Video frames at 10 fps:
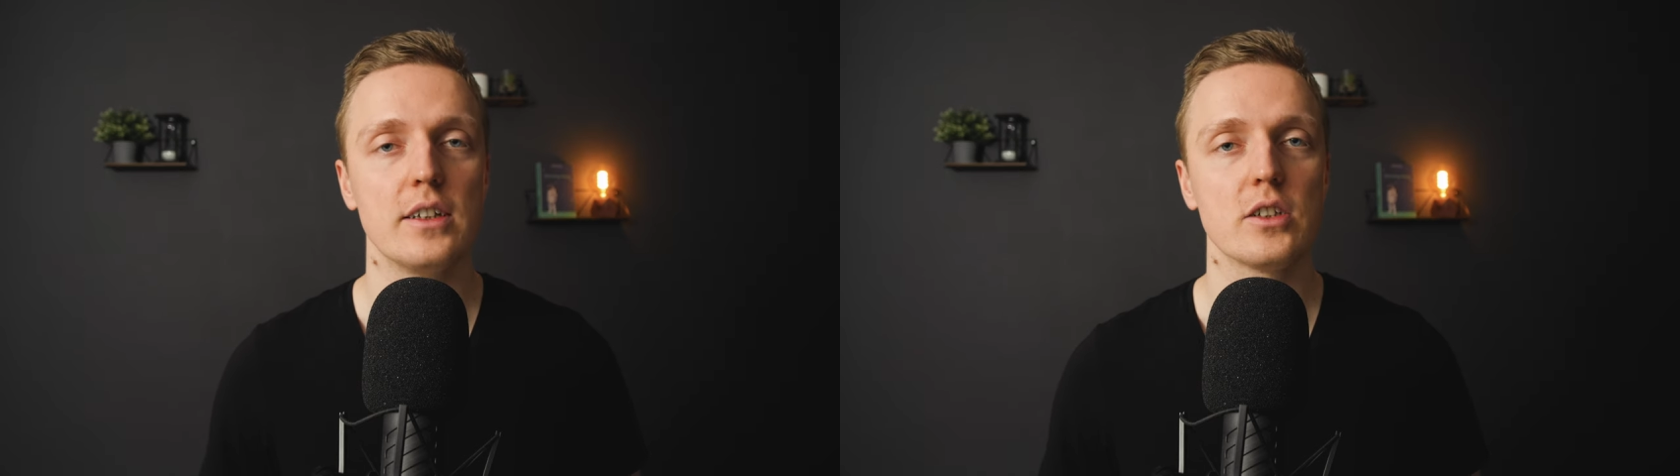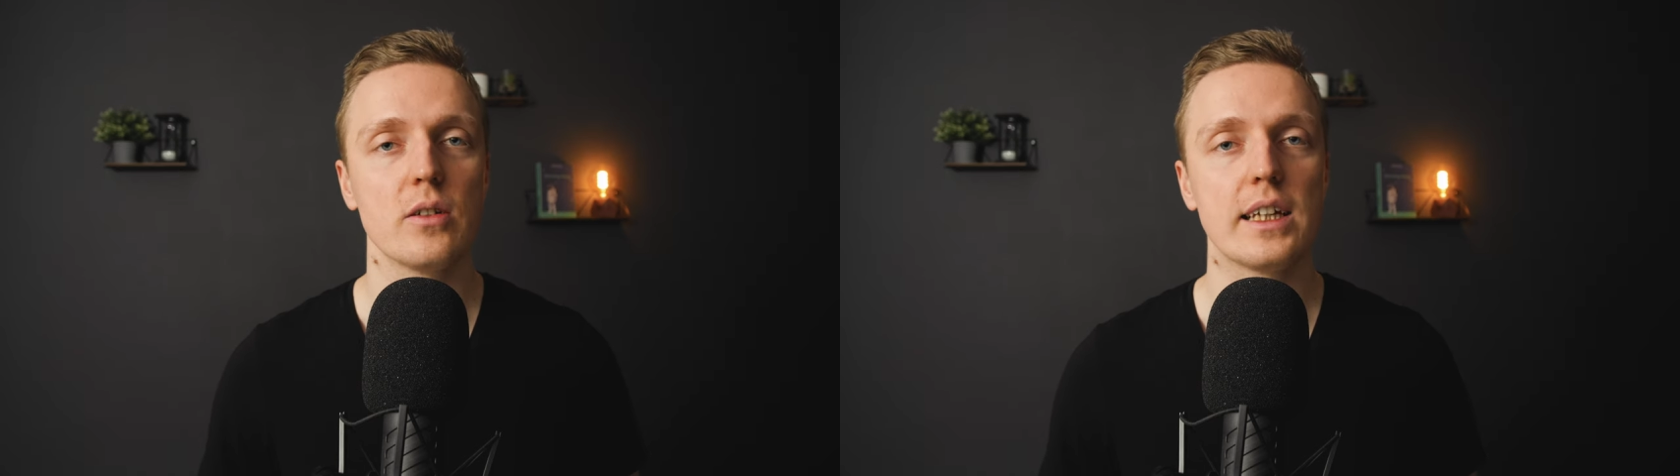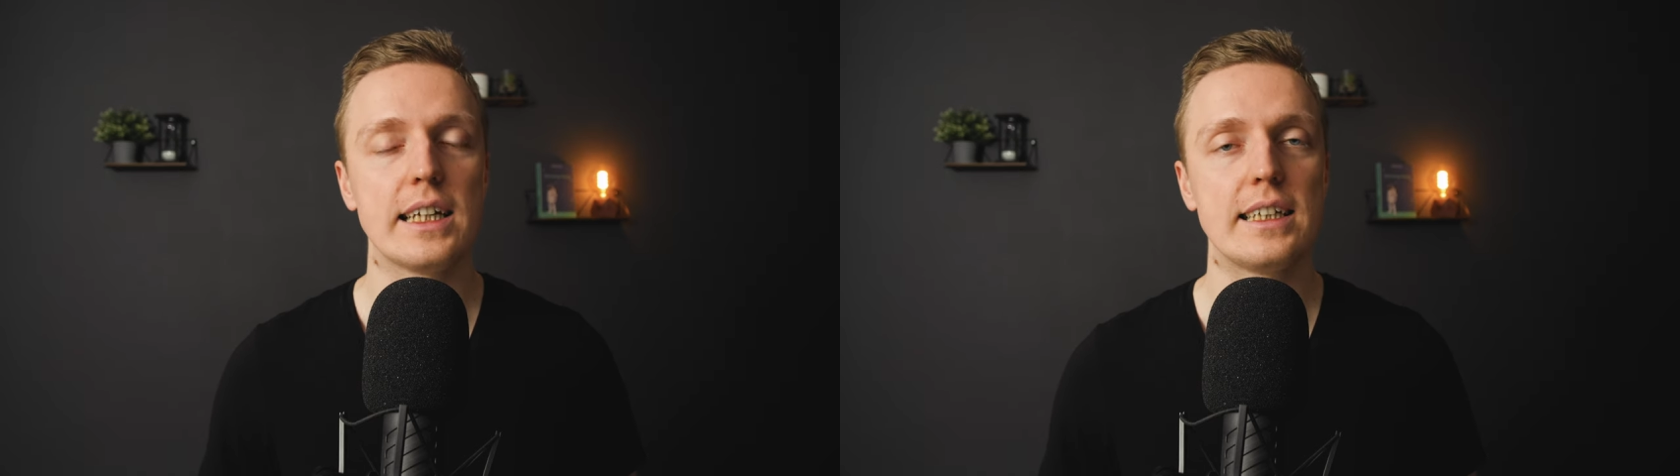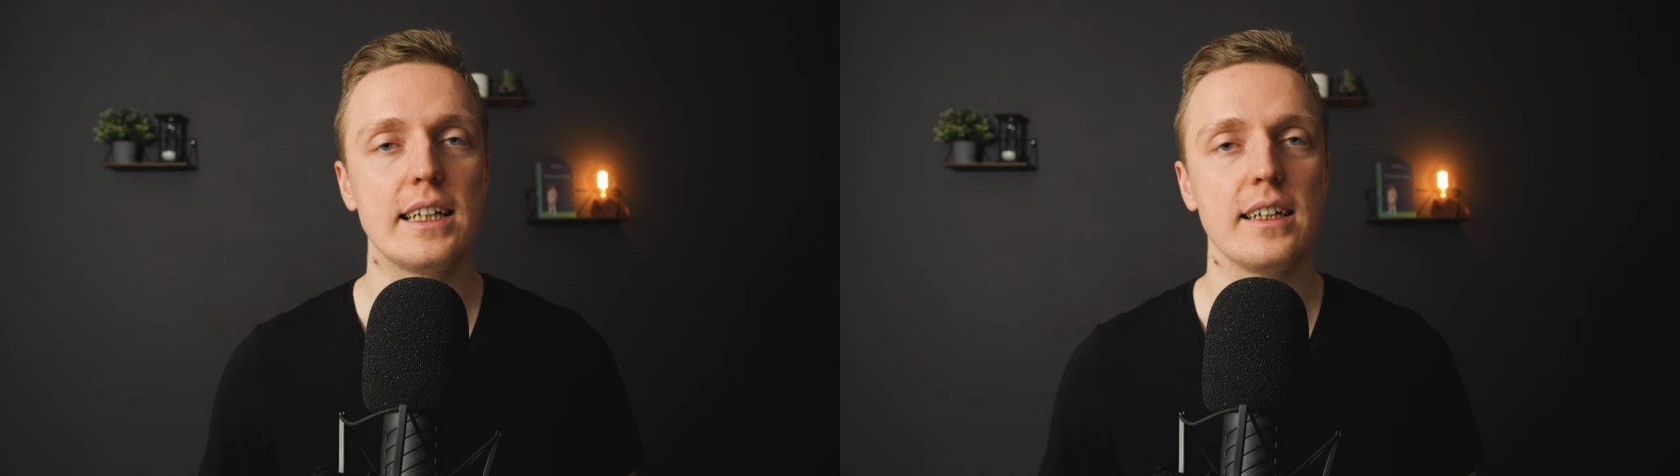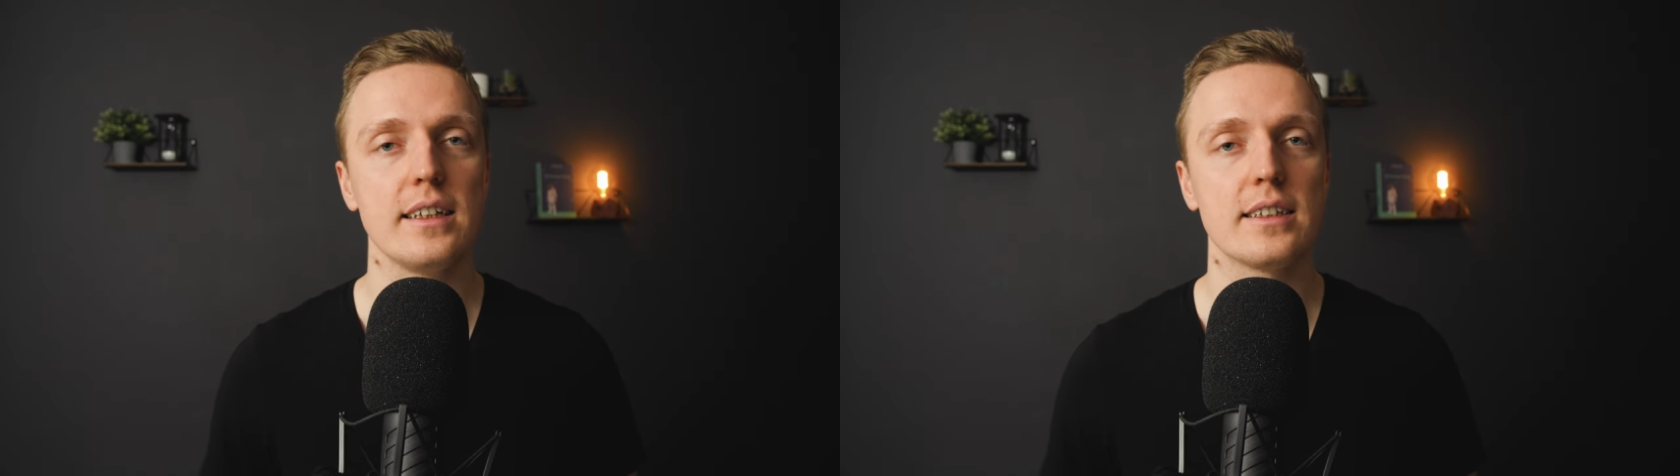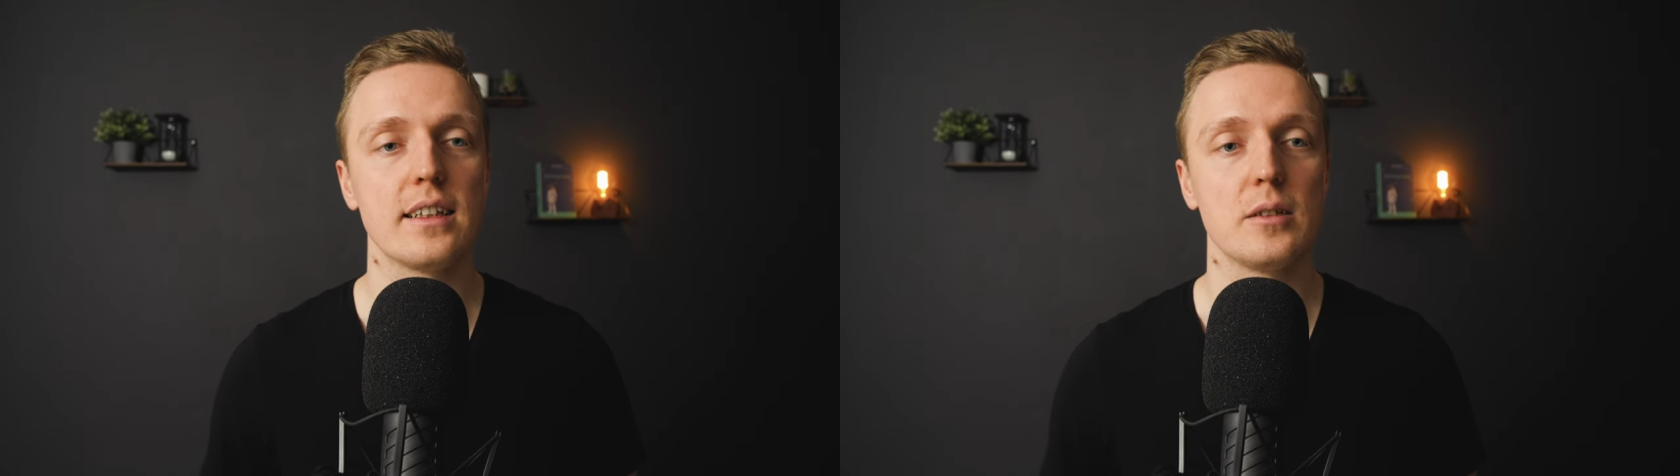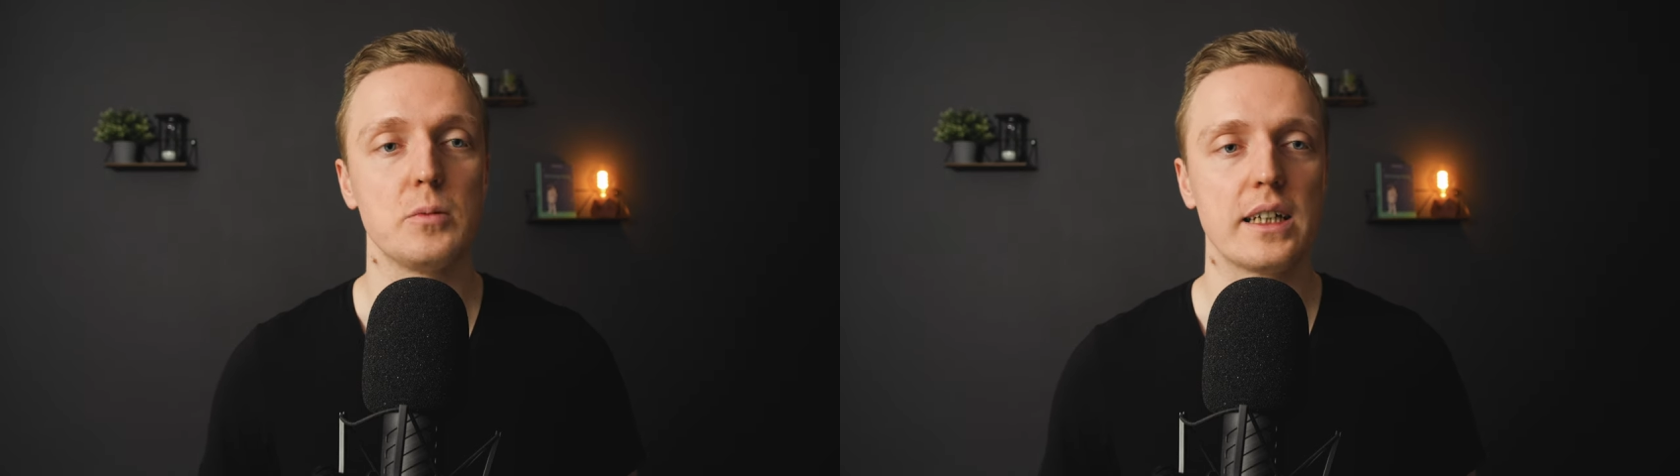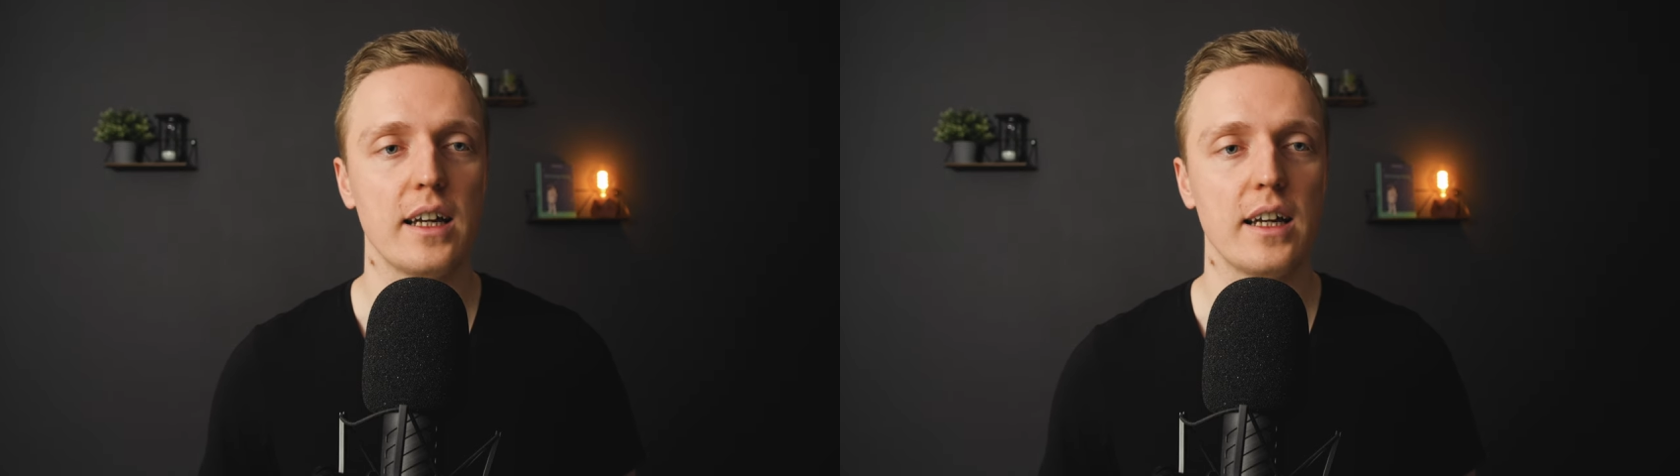So the idea is that we